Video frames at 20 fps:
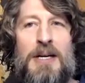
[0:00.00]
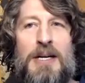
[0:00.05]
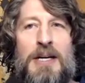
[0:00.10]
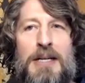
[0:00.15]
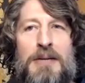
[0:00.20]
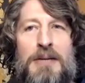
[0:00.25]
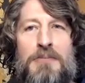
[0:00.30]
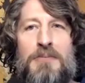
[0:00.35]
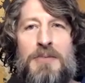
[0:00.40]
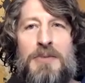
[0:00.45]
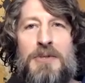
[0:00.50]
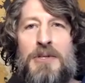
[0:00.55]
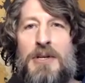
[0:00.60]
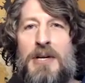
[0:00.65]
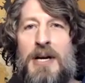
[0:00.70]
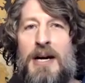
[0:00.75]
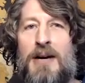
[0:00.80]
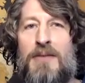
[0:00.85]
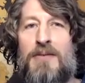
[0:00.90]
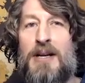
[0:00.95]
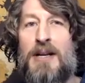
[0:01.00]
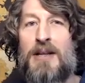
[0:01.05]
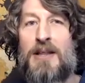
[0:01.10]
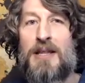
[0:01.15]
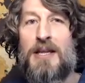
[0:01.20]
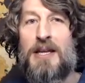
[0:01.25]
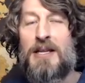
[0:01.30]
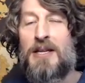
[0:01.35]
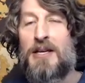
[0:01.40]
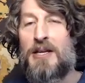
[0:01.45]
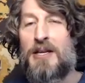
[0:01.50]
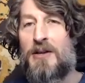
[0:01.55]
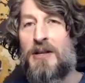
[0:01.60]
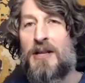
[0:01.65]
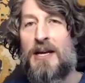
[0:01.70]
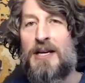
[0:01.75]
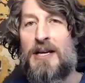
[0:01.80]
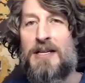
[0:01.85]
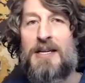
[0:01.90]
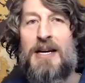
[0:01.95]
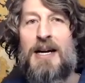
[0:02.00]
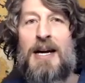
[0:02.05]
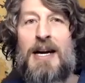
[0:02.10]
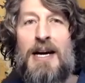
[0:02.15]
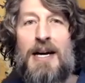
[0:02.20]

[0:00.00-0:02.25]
Um, do you have anything that you'd like to